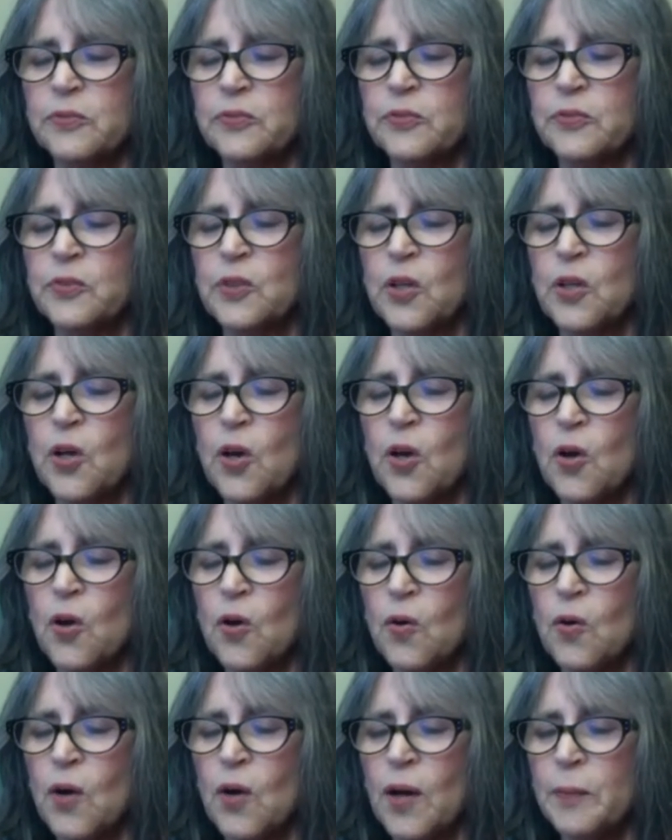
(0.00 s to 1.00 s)

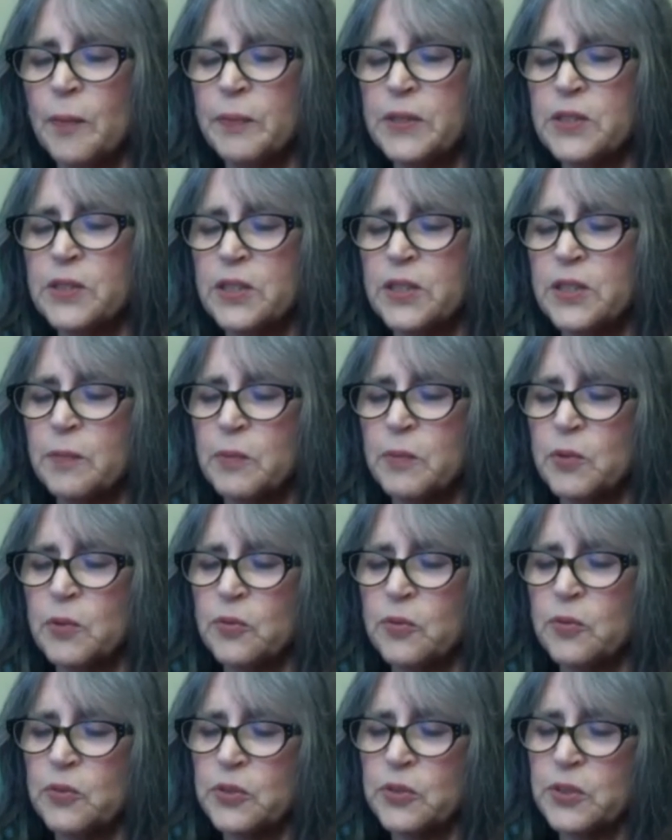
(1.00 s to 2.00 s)
flow up into the
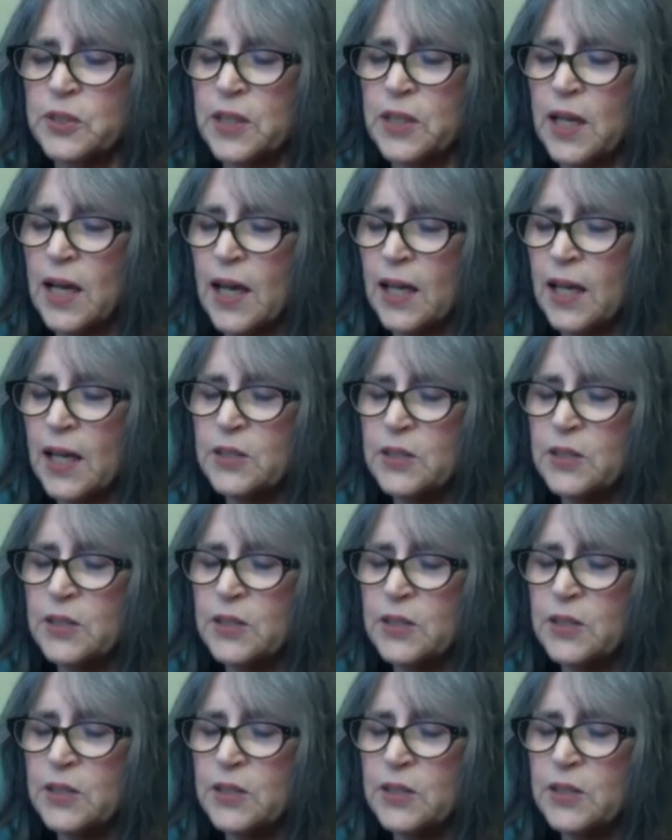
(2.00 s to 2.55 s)
beautiful sky.